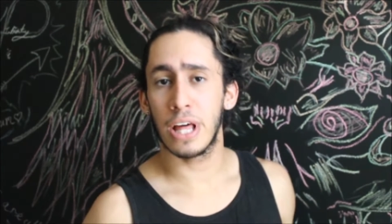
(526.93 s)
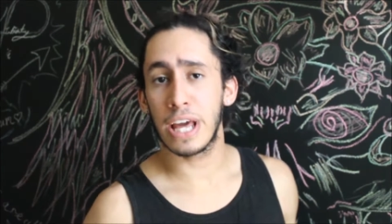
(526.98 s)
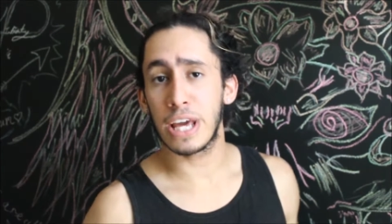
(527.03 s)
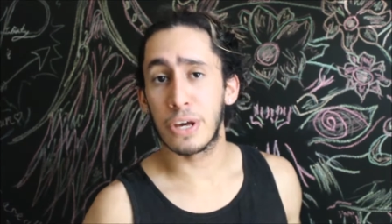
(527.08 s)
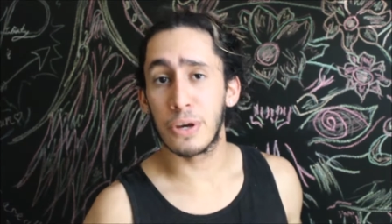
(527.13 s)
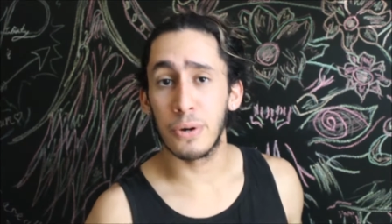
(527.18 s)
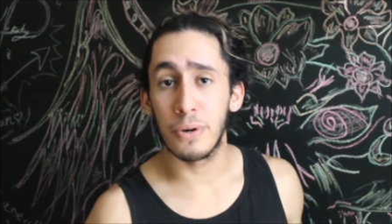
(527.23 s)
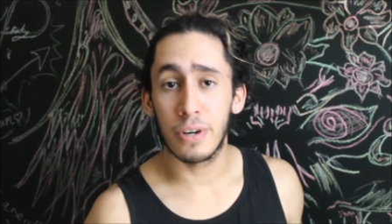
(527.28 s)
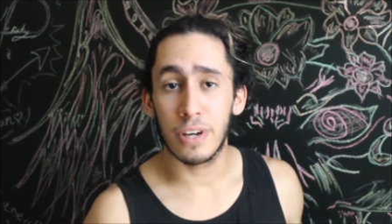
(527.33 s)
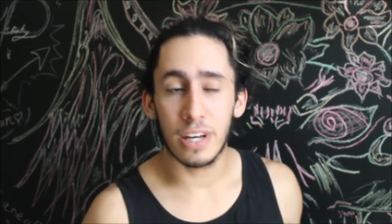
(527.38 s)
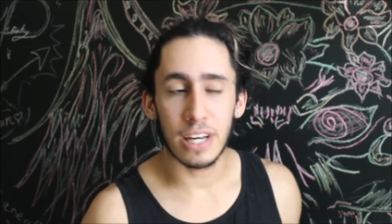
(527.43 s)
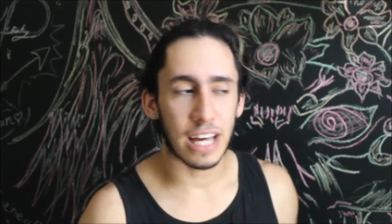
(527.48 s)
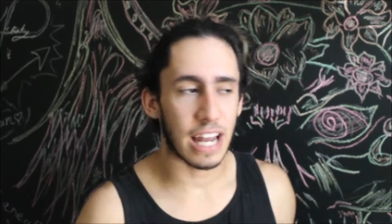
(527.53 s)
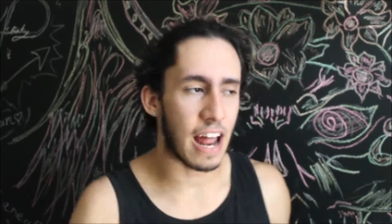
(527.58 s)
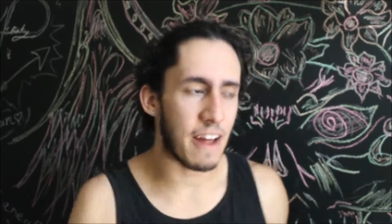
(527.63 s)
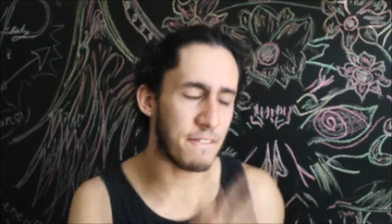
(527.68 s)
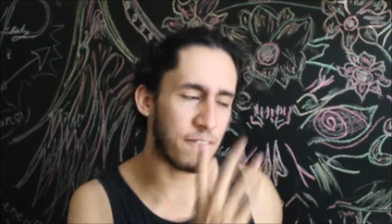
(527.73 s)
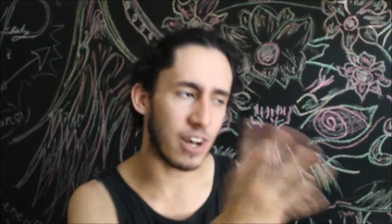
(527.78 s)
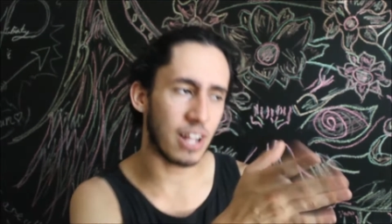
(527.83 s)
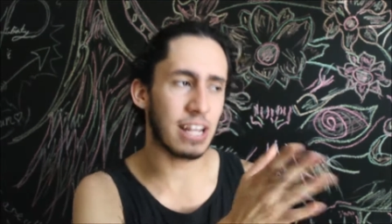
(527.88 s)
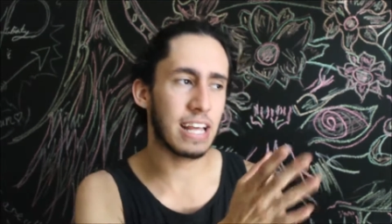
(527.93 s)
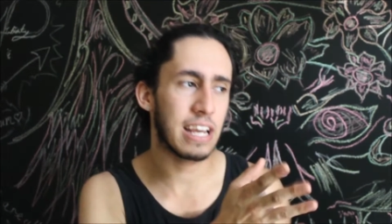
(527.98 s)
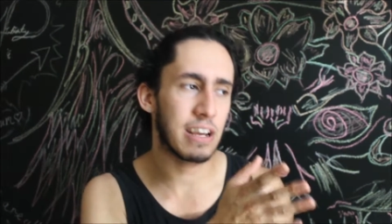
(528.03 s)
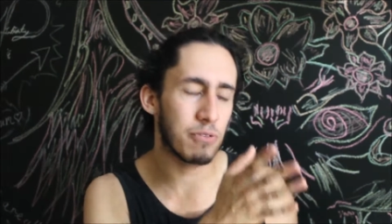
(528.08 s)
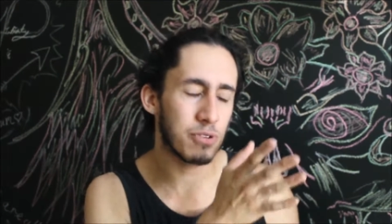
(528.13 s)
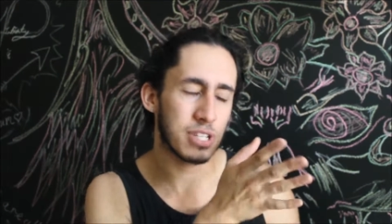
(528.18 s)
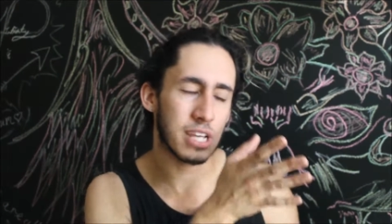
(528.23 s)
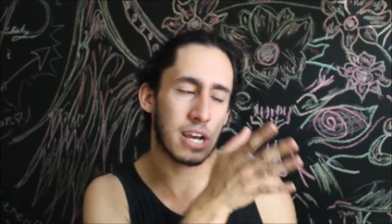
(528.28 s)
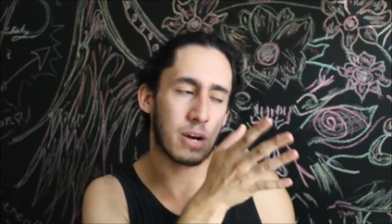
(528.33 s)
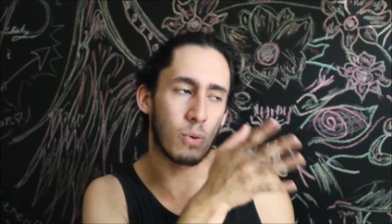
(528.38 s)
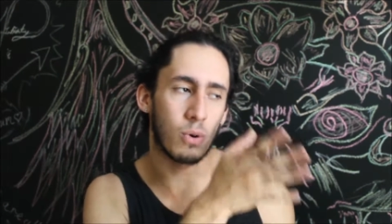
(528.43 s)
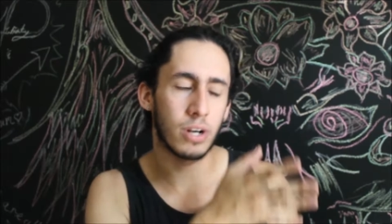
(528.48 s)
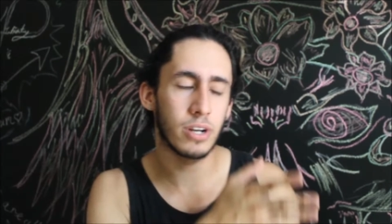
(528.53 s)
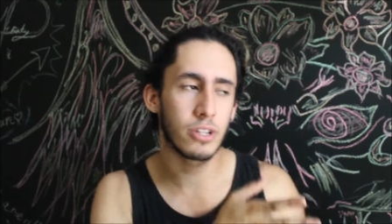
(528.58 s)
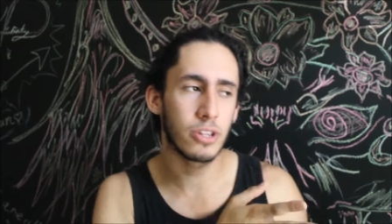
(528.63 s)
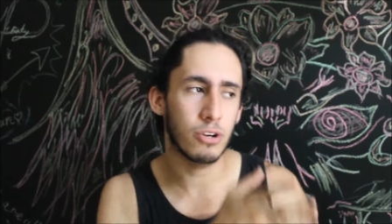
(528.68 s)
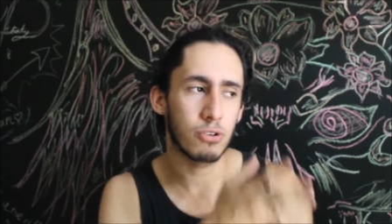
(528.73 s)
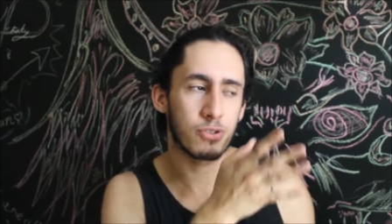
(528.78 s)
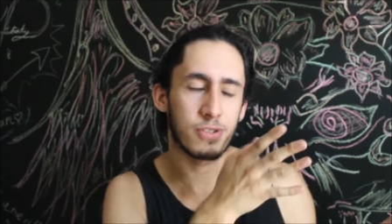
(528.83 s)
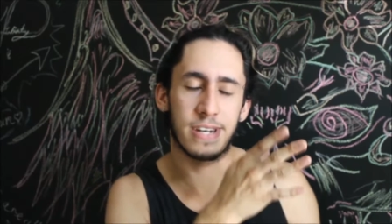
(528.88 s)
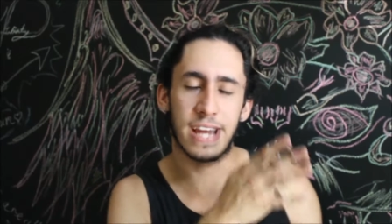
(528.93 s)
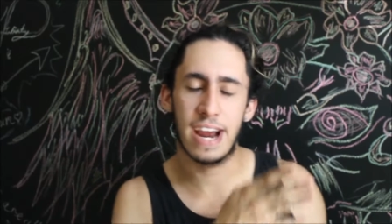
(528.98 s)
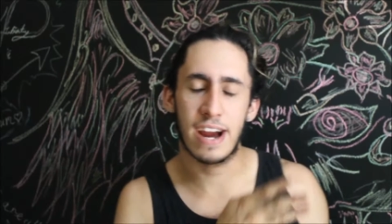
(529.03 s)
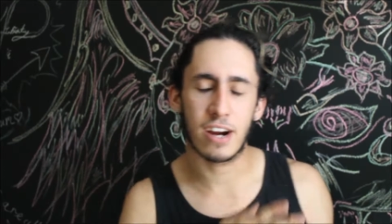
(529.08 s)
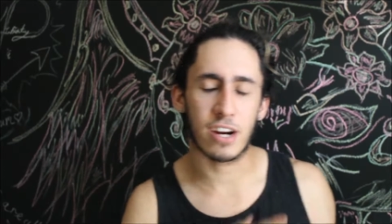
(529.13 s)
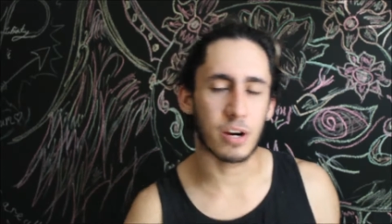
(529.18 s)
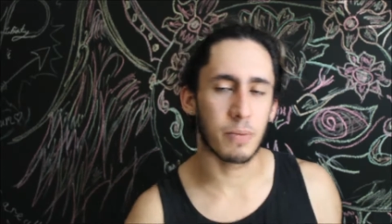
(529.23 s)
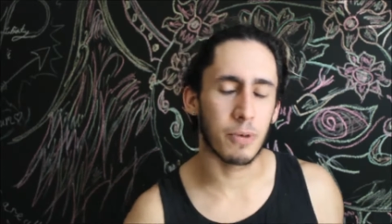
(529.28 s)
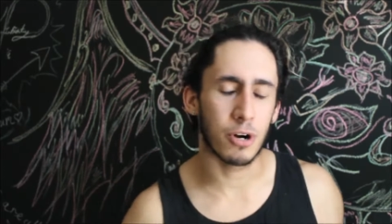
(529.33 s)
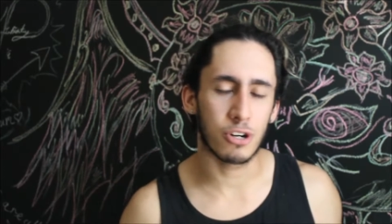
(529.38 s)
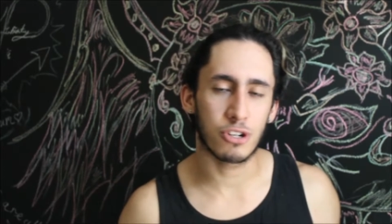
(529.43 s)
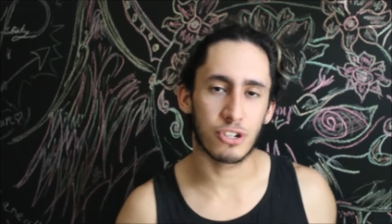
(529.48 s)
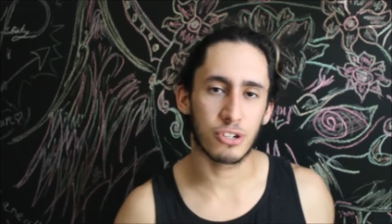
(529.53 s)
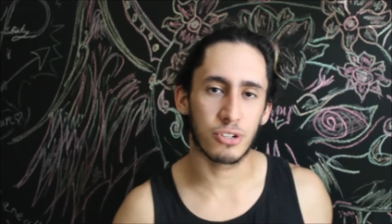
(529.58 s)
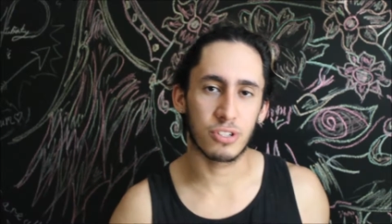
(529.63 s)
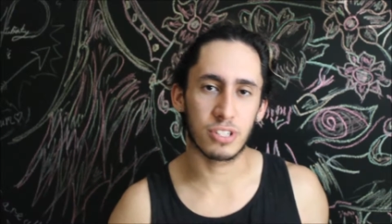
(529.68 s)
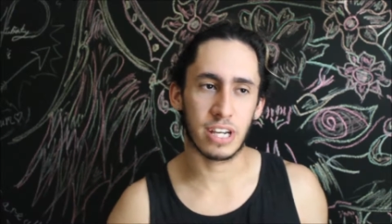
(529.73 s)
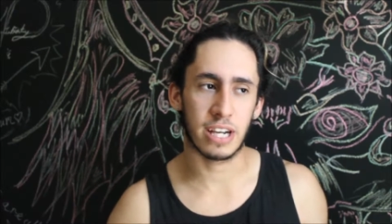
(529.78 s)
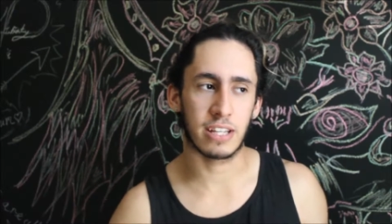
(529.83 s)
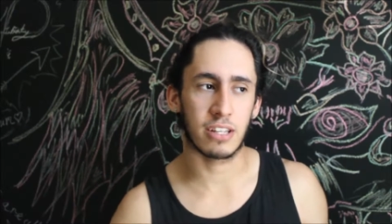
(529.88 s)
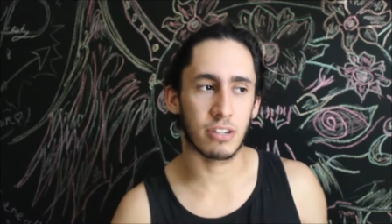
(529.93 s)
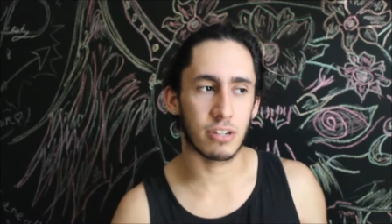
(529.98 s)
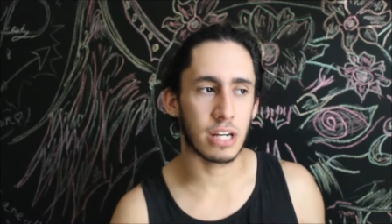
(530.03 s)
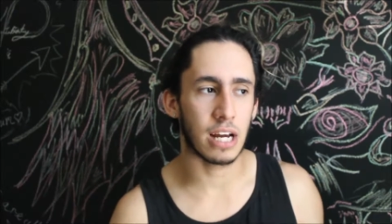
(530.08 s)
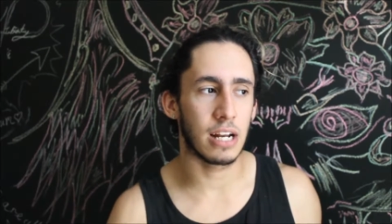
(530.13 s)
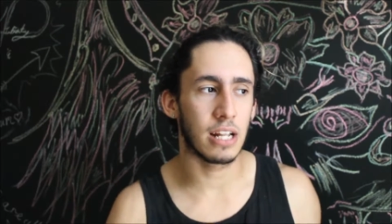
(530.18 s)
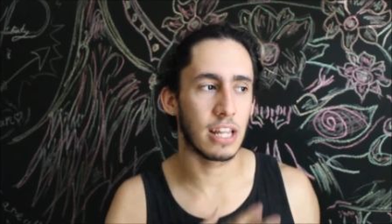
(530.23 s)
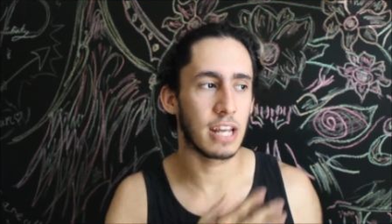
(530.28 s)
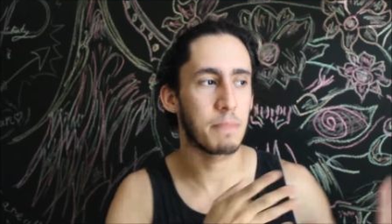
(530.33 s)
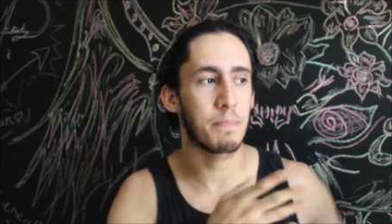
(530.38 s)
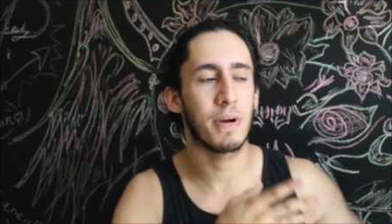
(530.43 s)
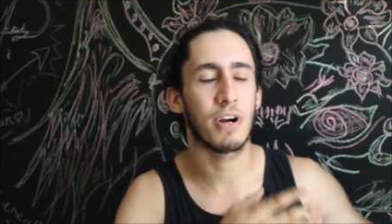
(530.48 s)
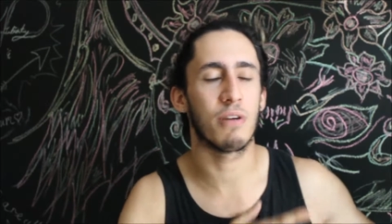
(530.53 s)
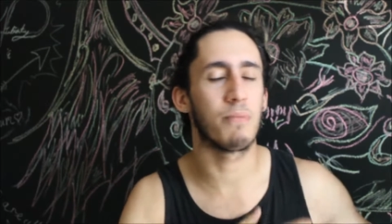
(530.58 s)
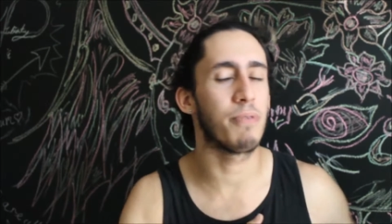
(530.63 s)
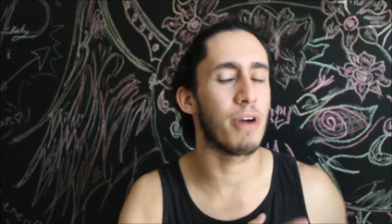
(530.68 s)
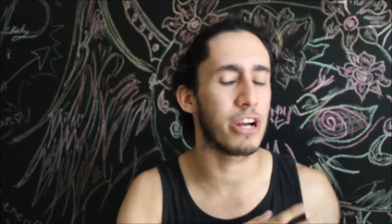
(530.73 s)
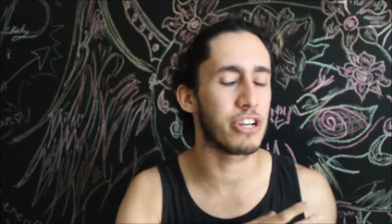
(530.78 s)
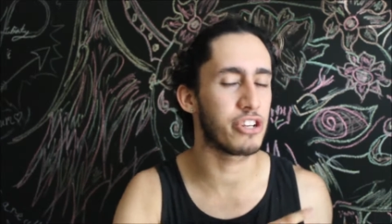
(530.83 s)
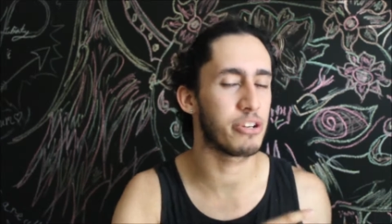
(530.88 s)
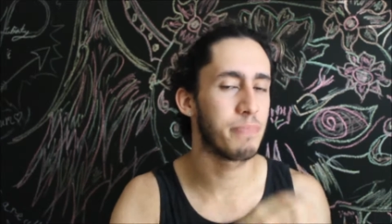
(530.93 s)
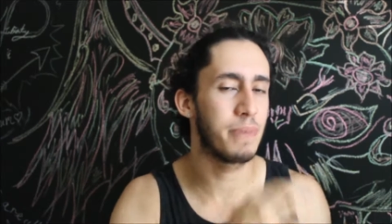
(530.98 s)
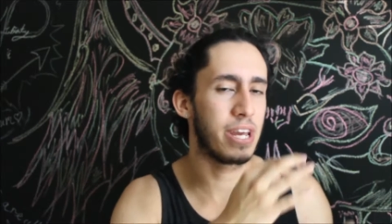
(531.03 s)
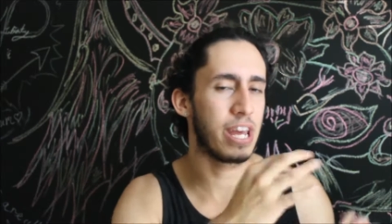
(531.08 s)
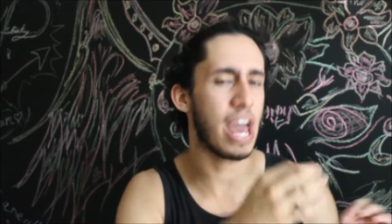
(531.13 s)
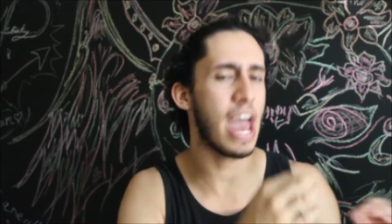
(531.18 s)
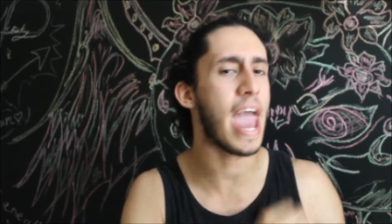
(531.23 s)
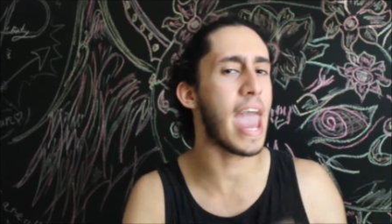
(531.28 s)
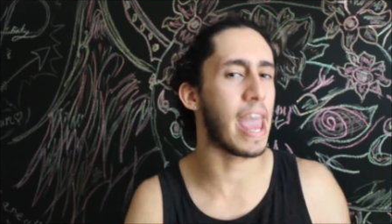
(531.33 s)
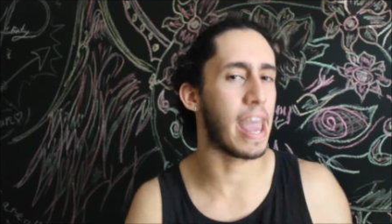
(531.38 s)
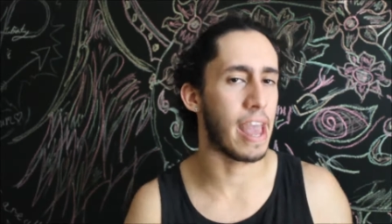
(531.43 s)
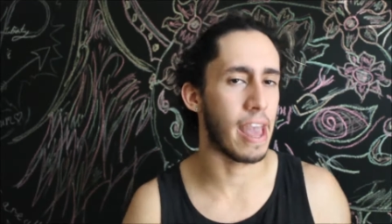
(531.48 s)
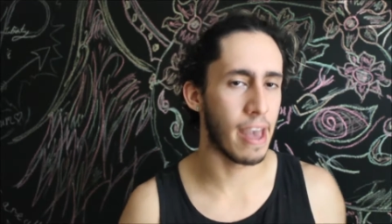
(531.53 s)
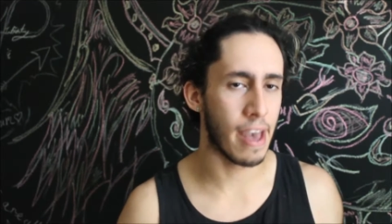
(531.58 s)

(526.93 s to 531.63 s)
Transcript: like hookah? And I felt like it was like one of those dare commercials, like they're kind of like peer pressuring me, hey,